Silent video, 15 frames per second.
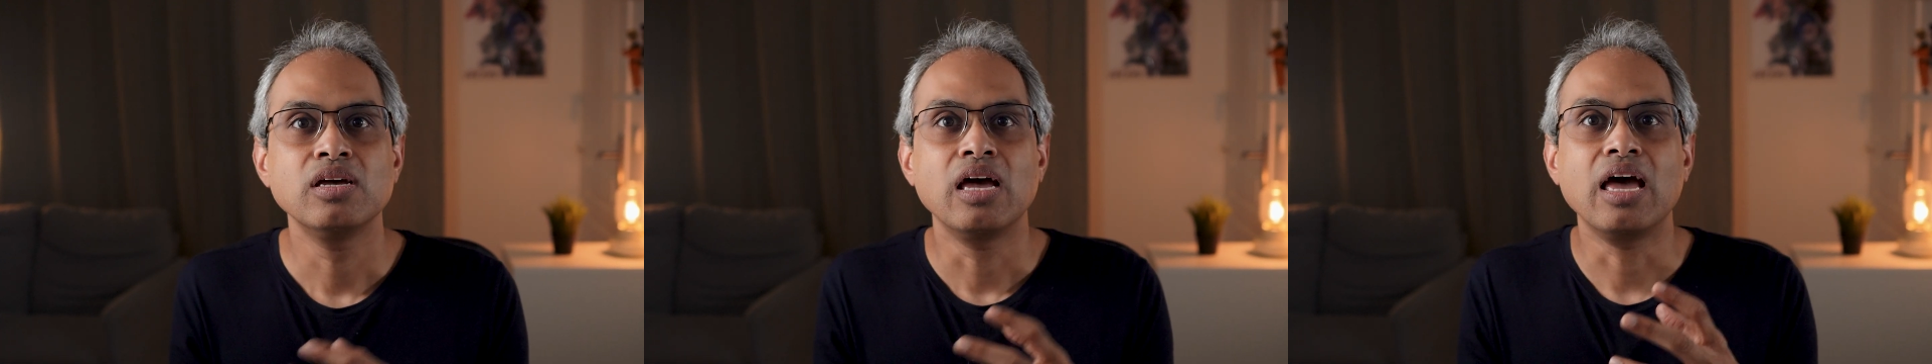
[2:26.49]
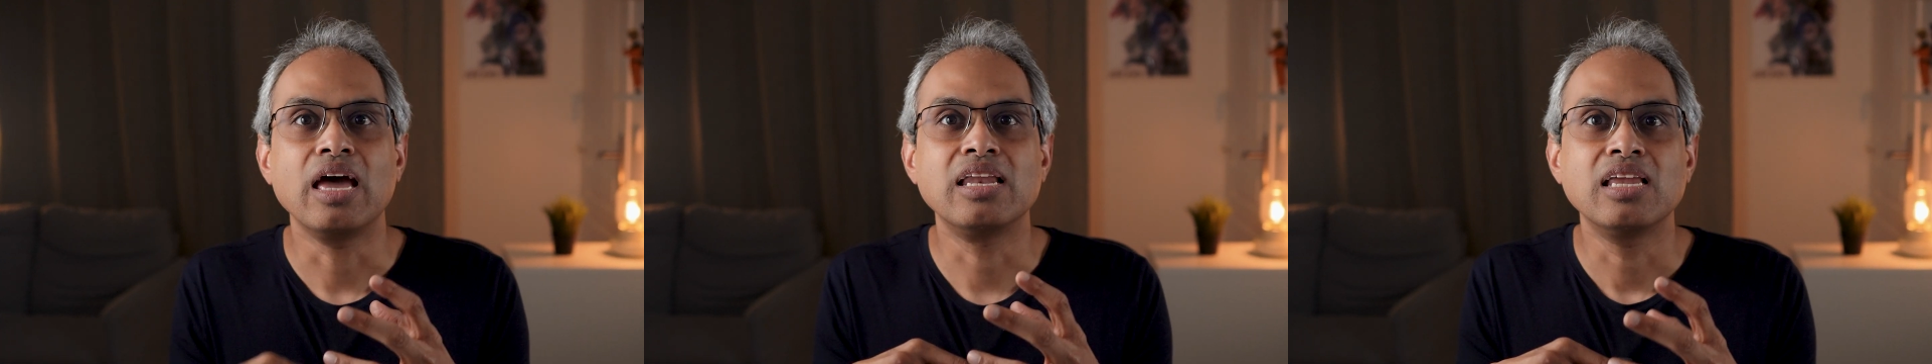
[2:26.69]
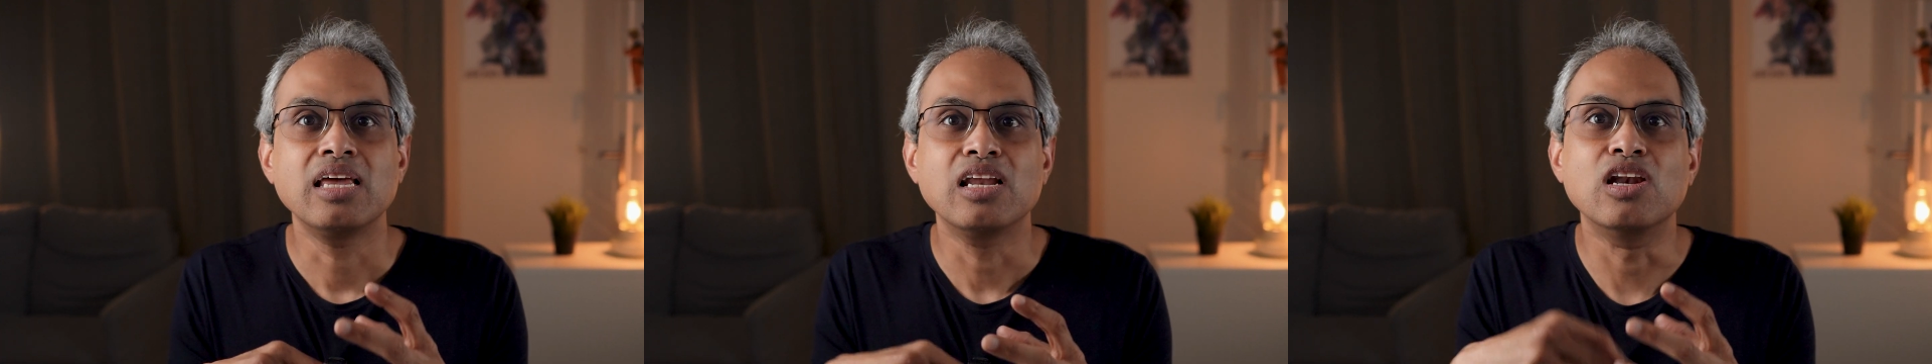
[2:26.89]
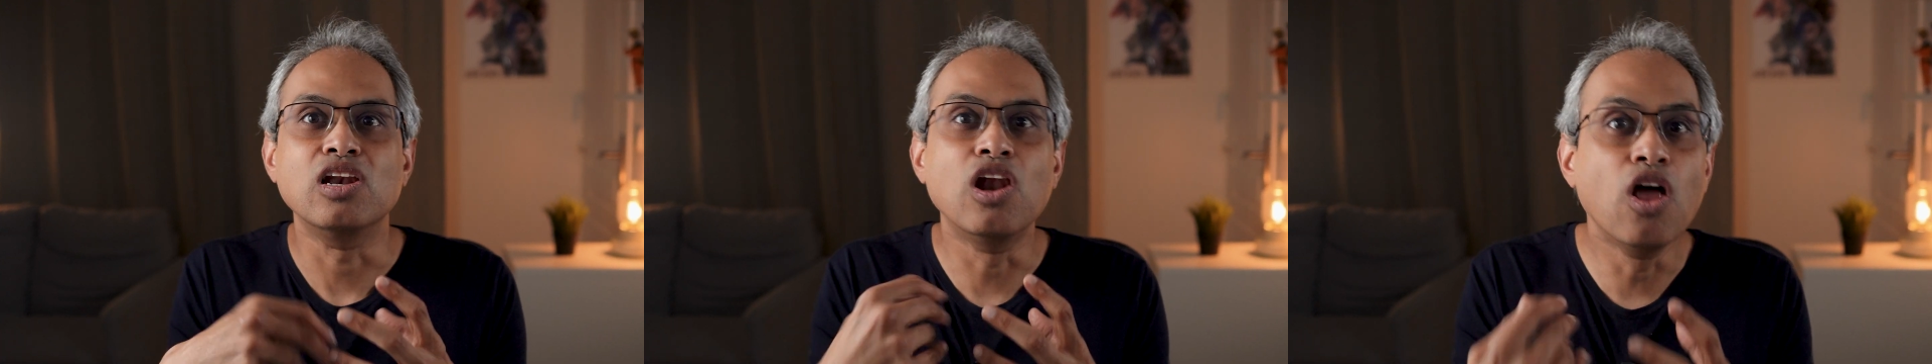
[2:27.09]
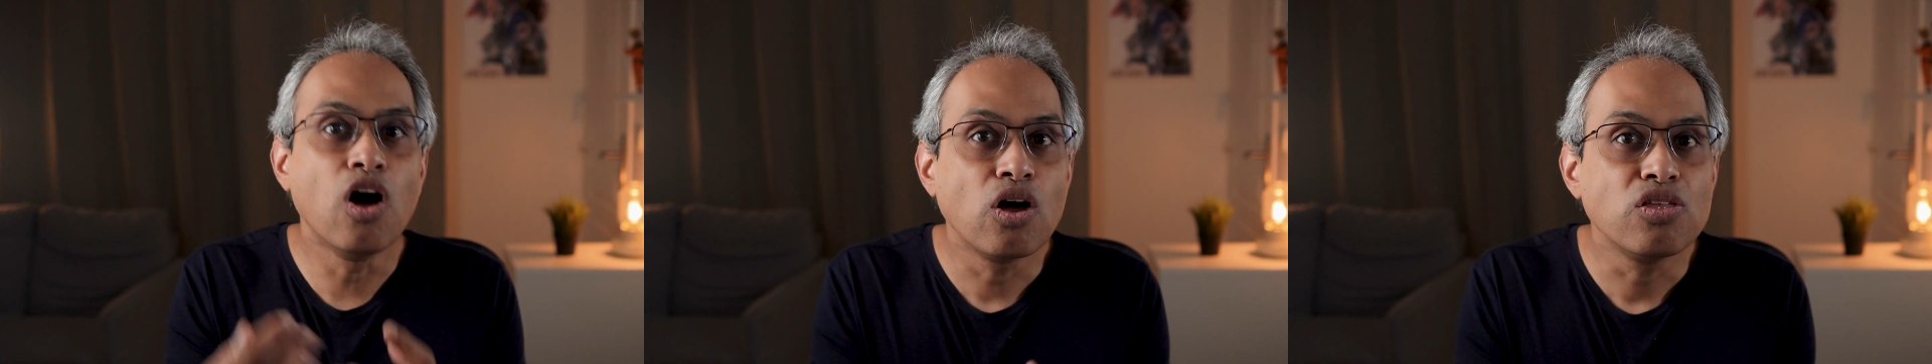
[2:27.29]
and
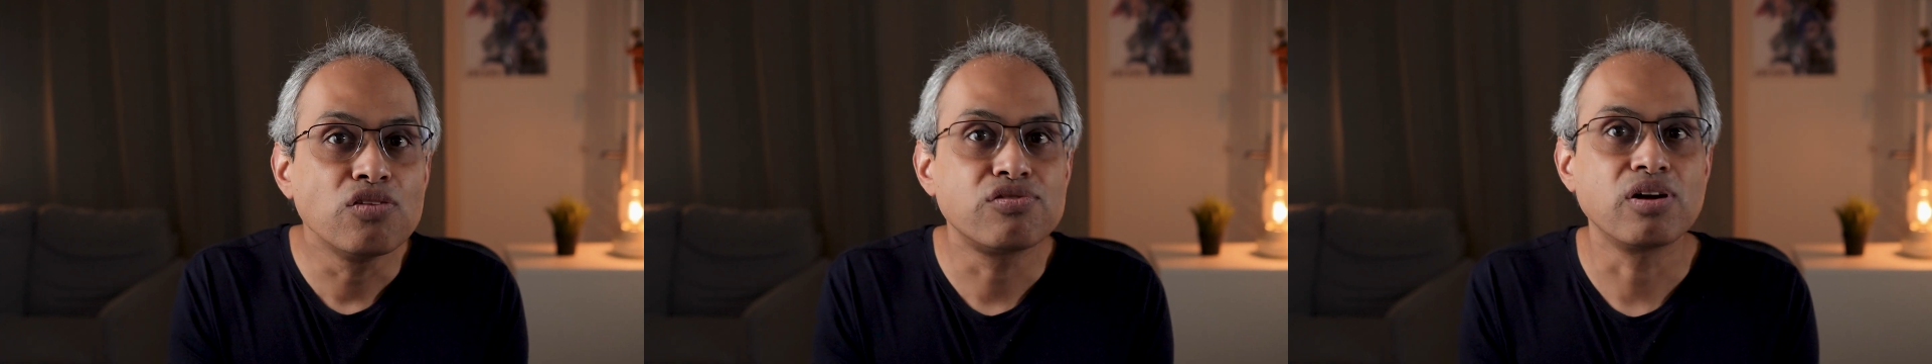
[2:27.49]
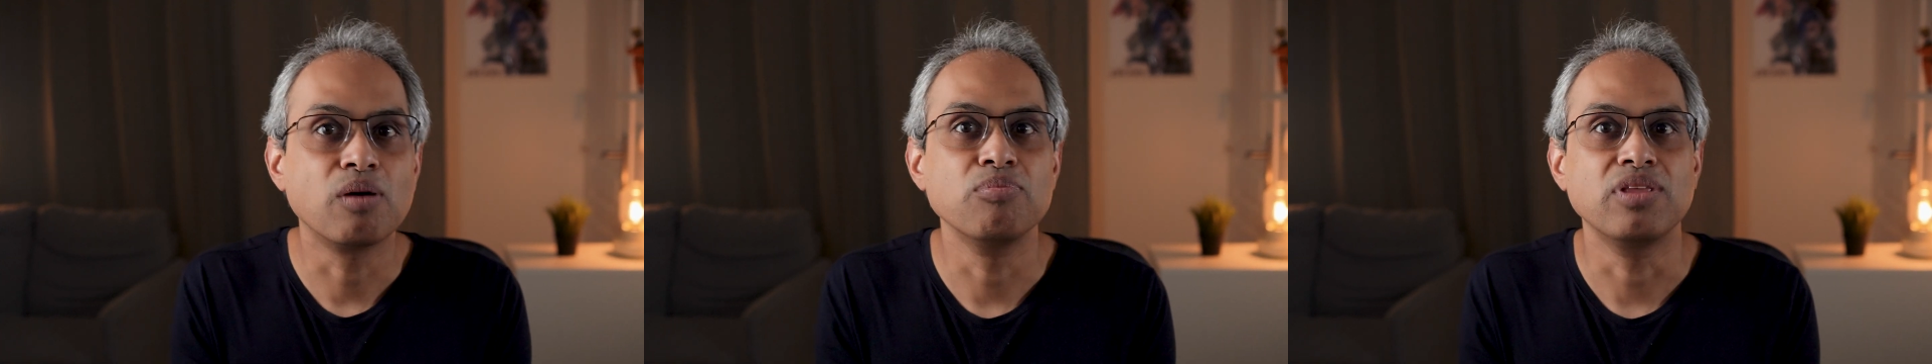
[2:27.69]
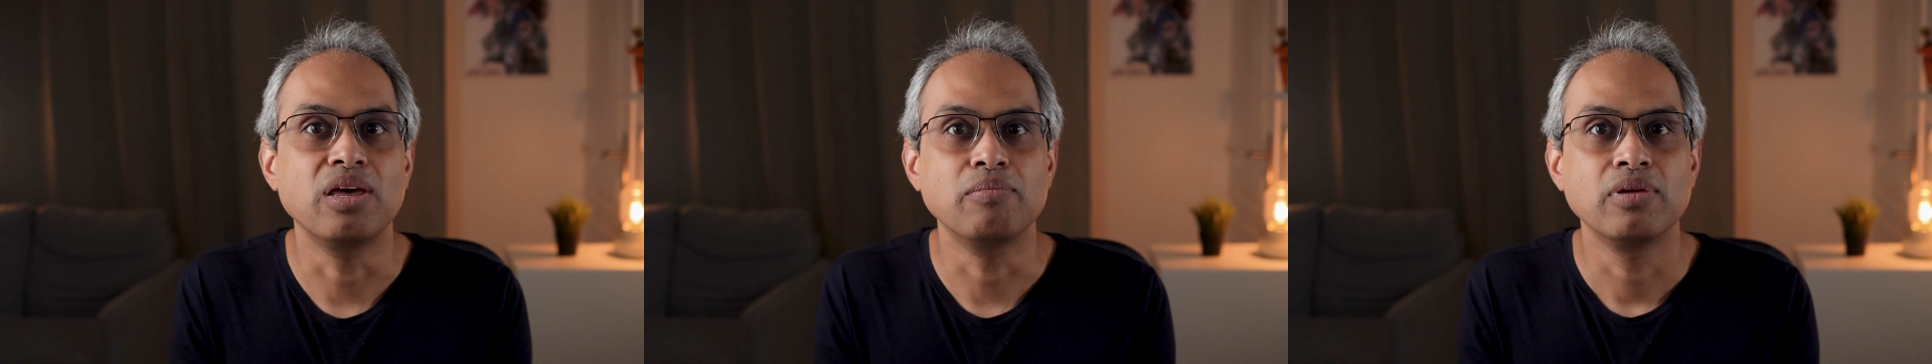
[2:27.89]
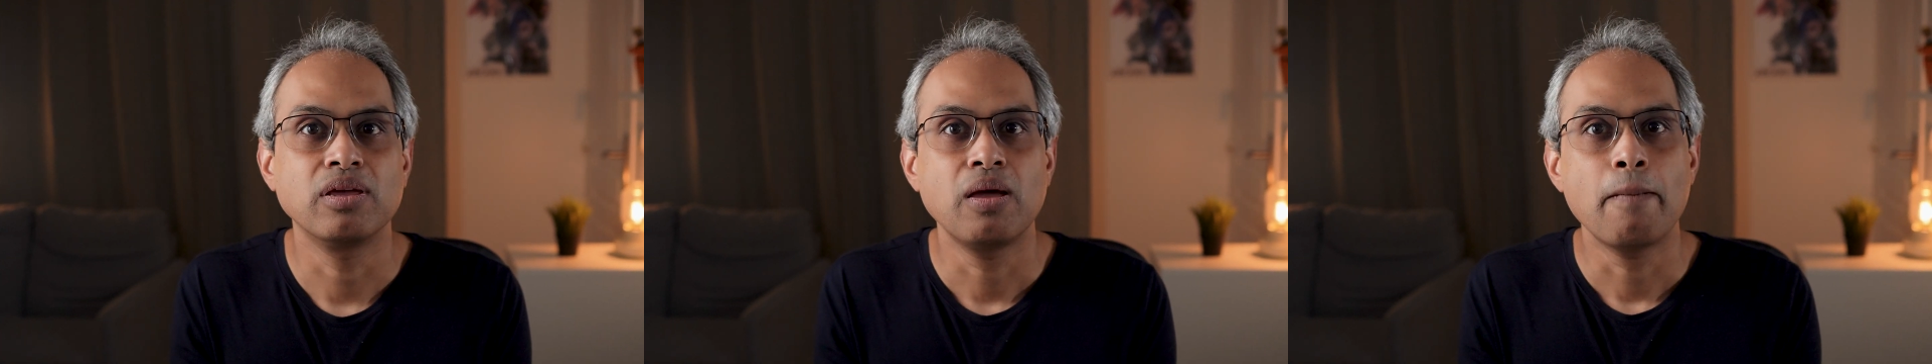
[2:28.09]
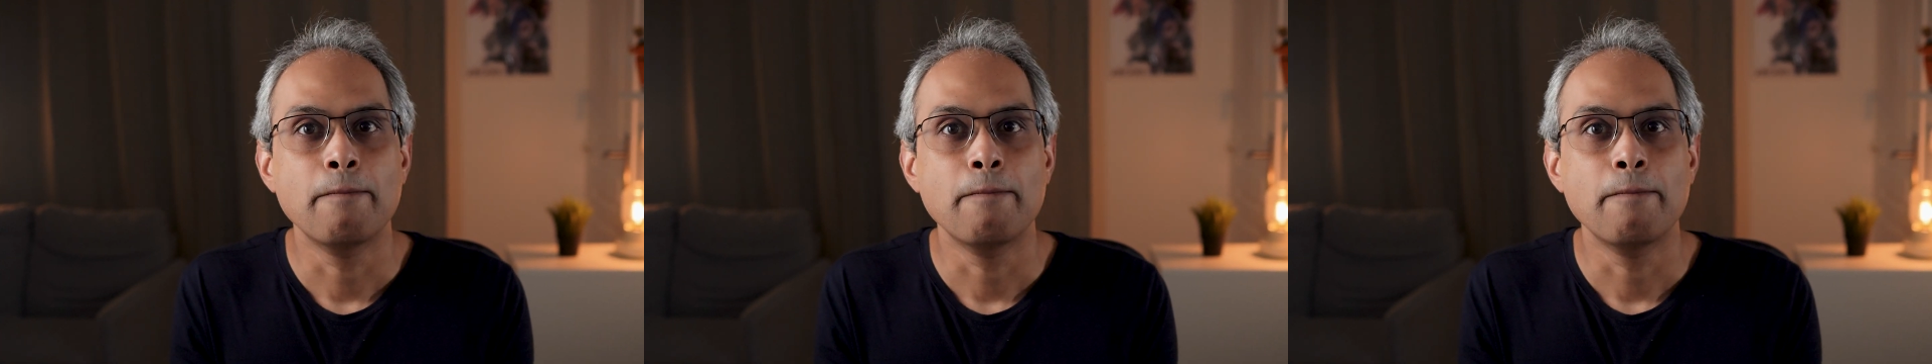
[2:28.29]
learn from them.